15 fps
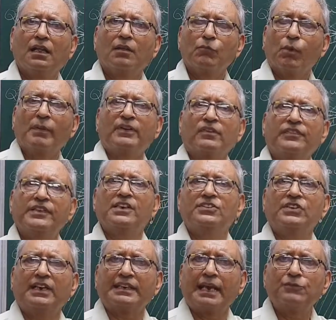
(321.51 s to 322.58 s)
moment of
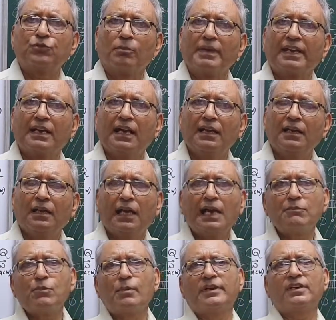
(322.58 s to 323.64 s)
inertia times omega,
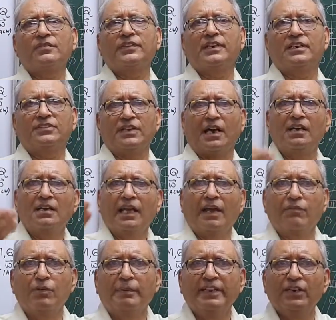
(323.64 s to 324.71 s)
and moment of inertia,
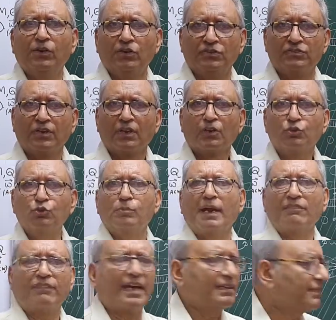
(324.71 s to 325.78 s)
everybody knows, 2 by
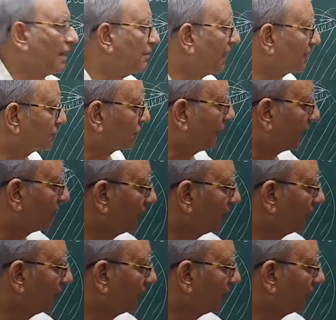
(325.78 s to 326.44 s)
5 mr square.